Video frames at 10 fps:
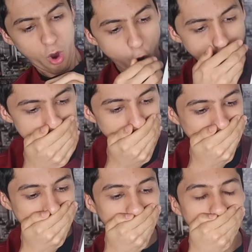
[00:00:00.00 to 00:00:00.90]
Oh
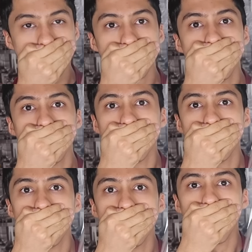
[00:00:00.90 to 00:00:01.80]
my god!
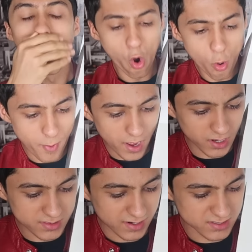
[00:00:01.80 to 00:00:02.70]
Oh my
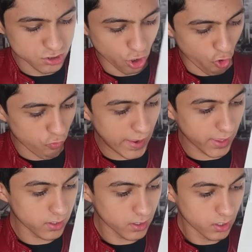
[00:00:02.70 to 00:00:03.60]
god, there is no way!